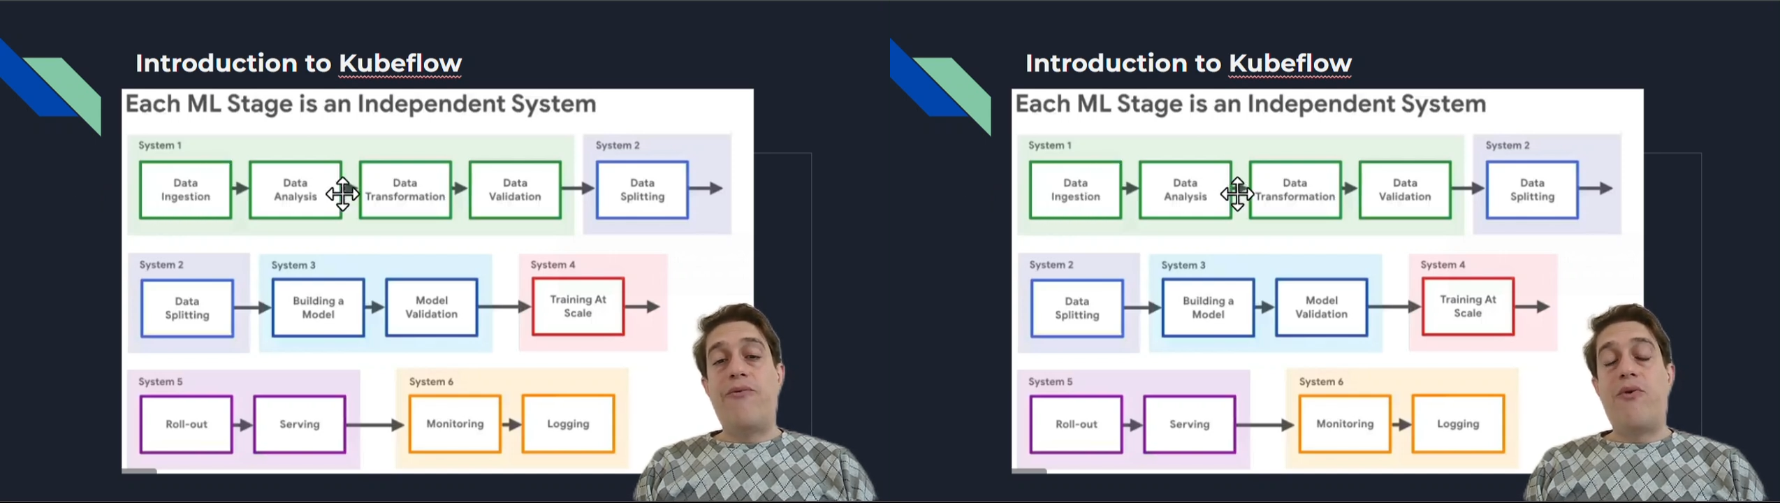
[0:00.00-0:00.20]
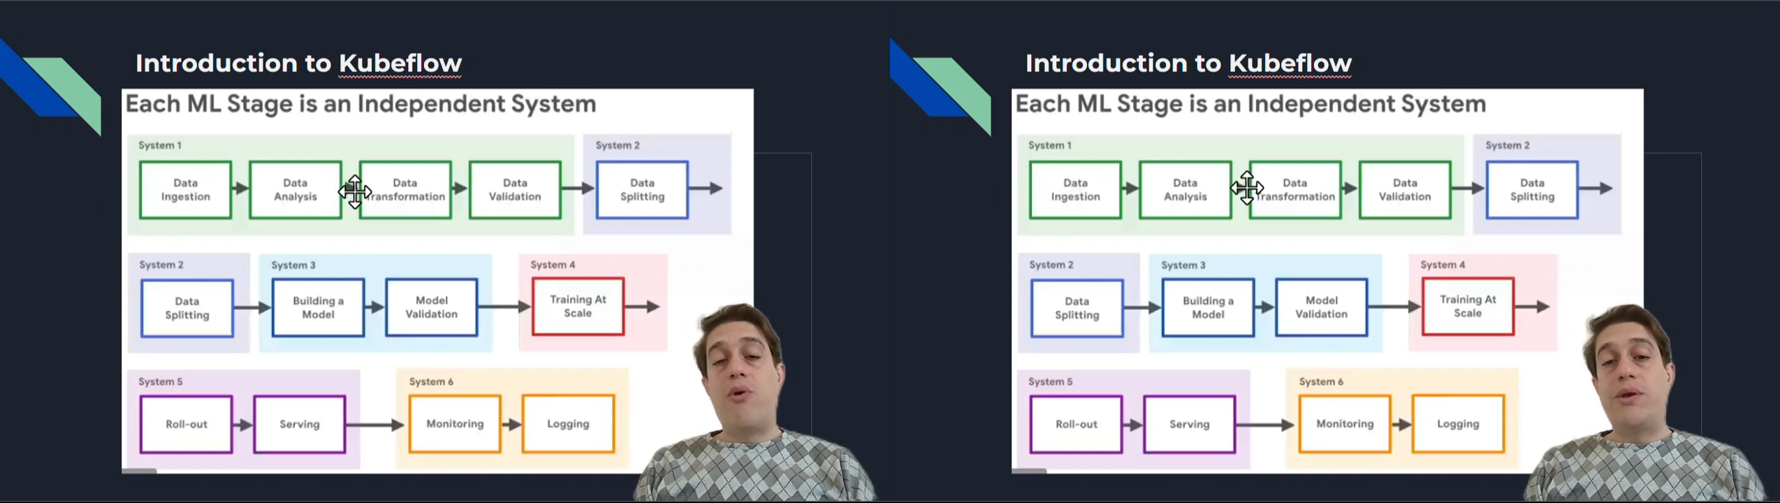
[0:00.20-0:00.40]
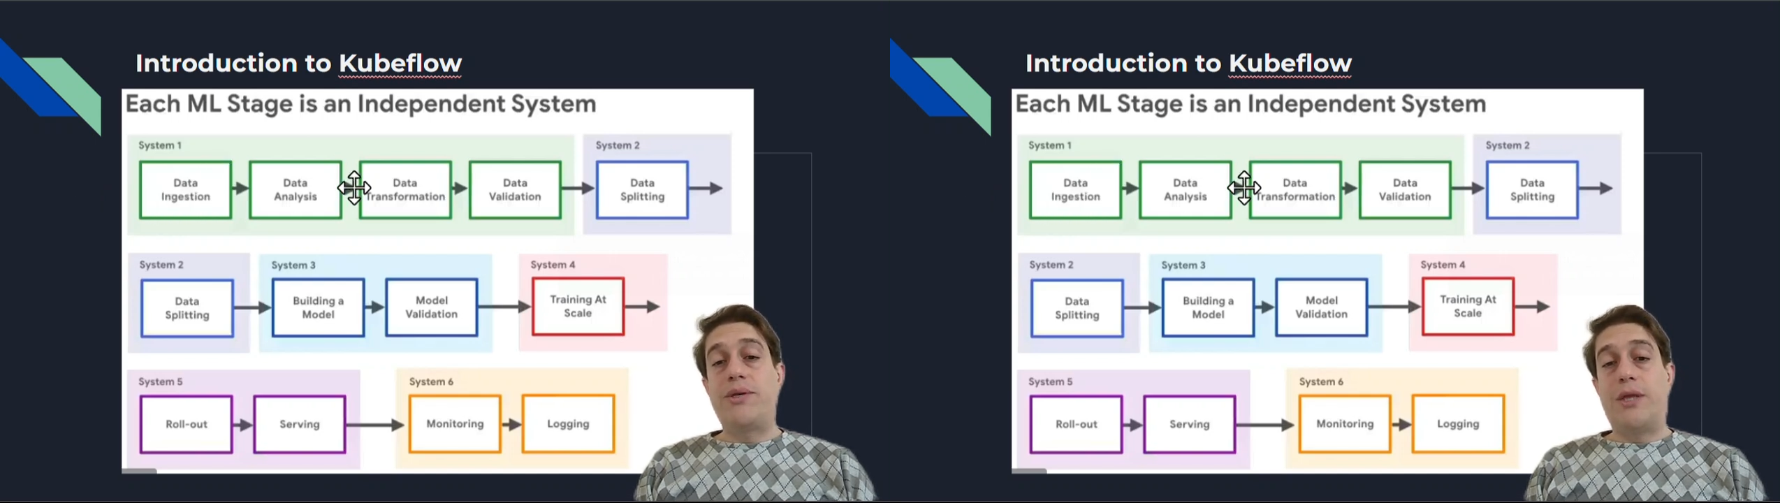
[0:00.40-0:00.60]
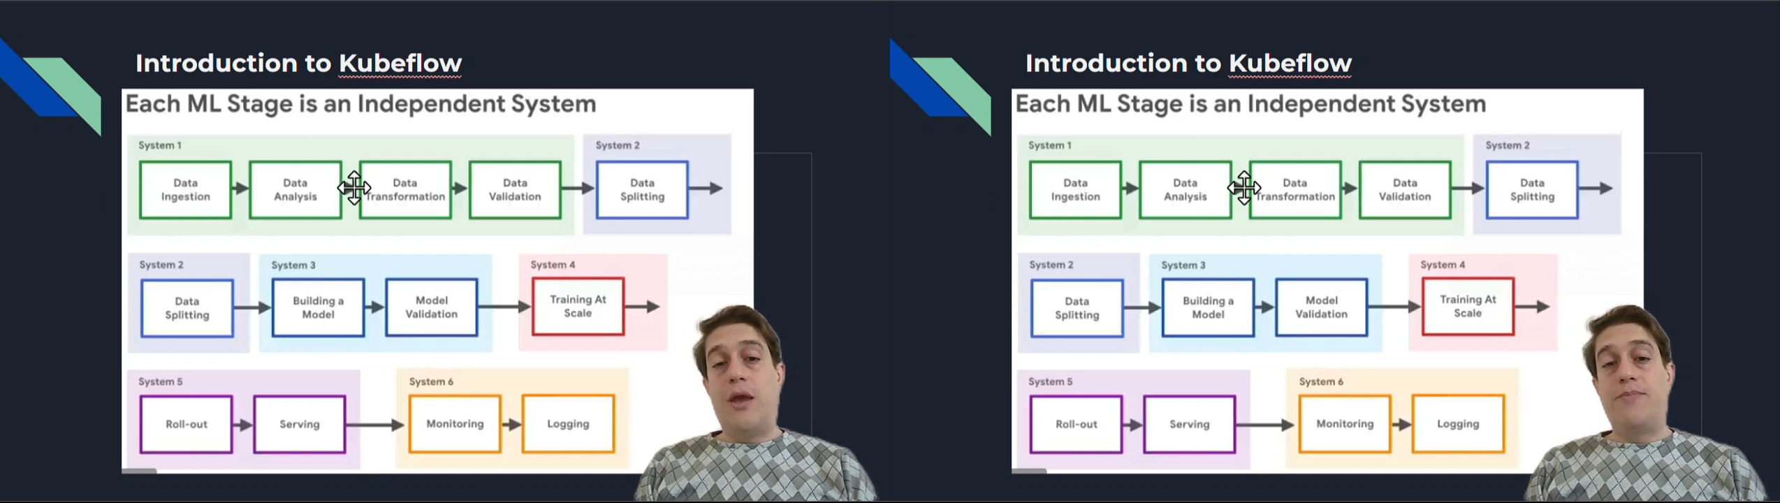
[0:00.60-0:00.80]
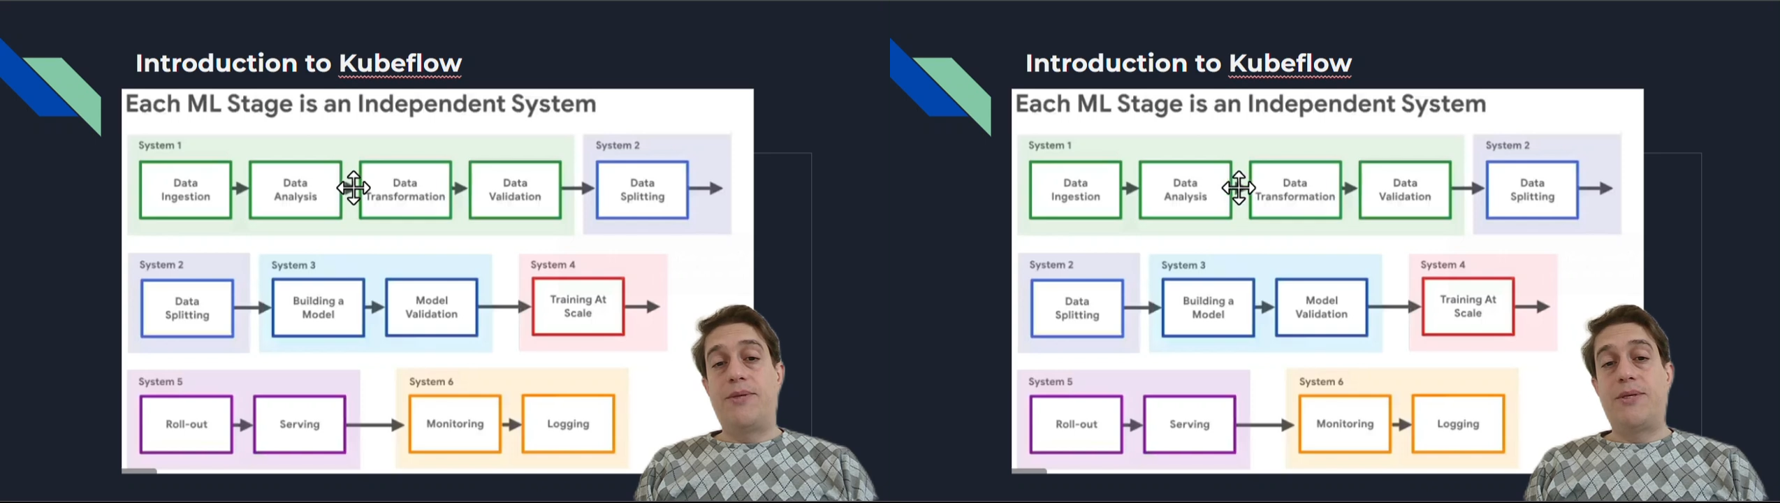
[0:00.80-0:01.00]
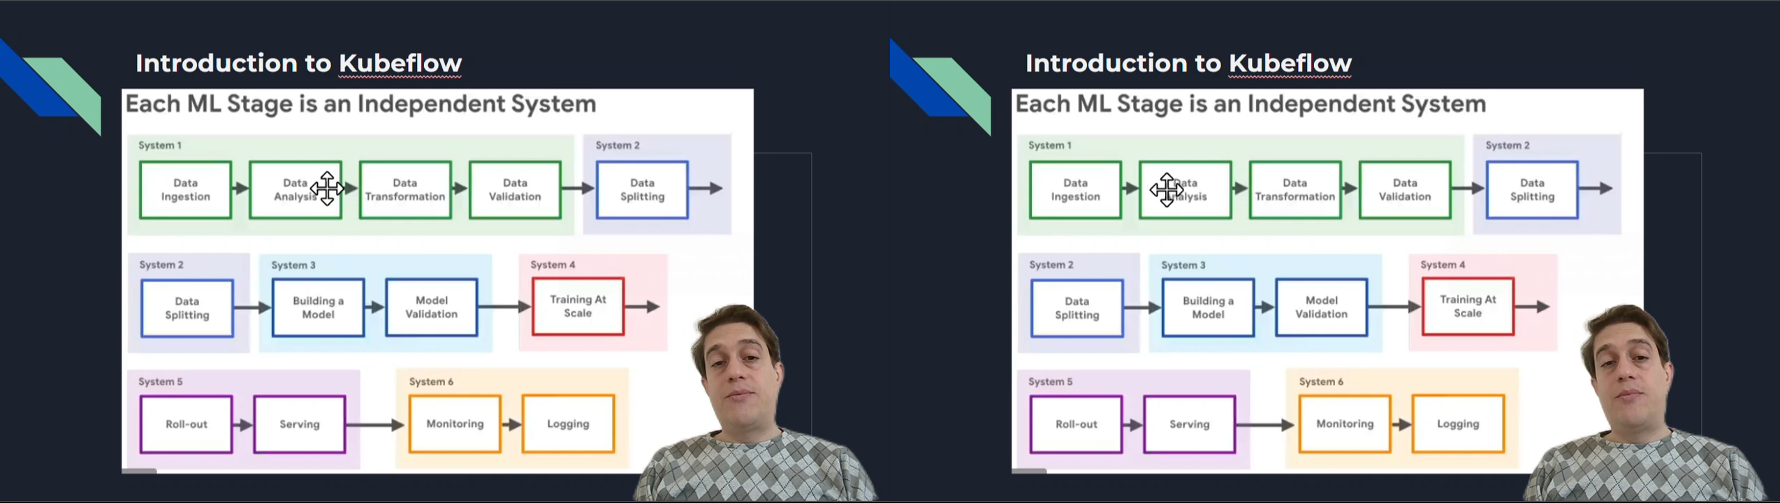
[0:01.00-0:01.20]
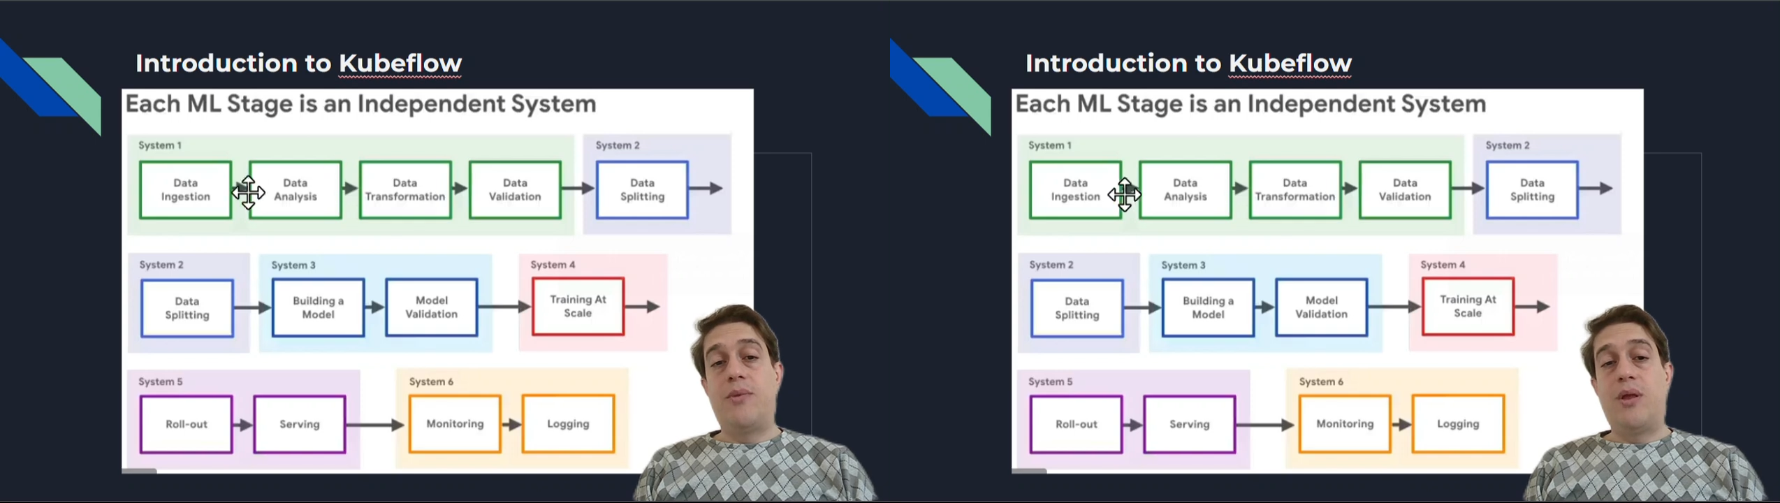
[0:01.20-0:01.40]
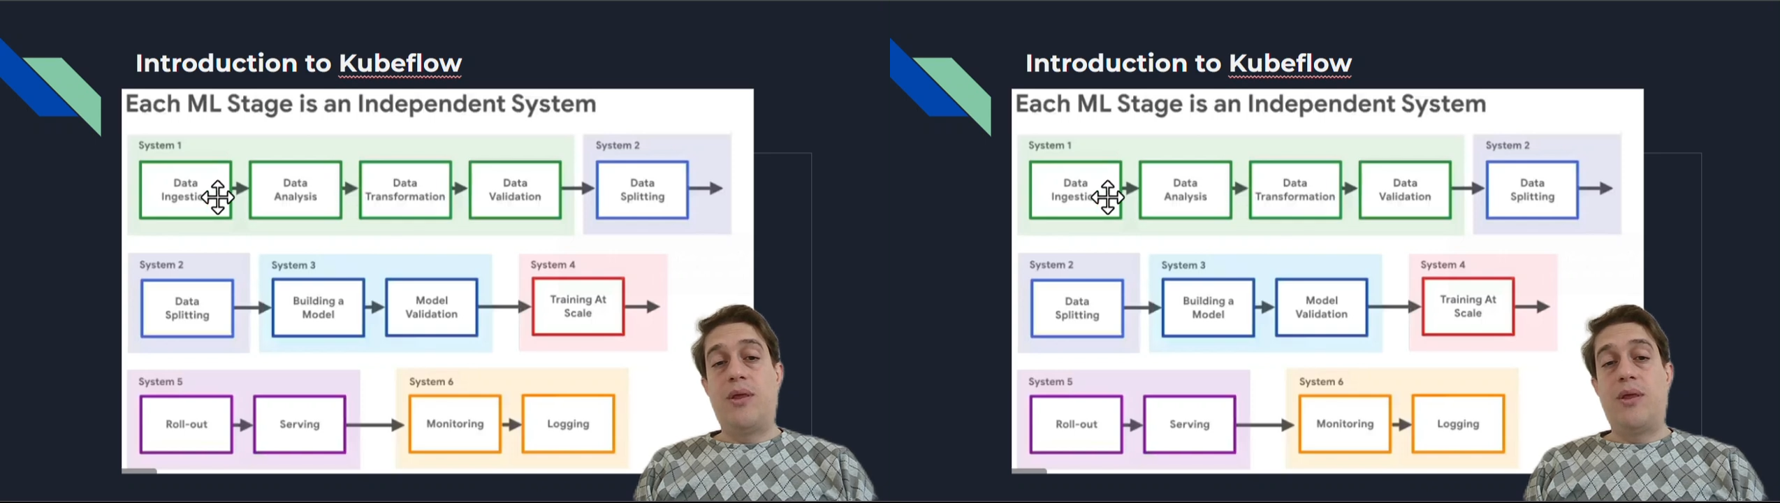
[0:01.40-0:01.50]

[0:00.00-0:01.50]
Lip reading: four steps: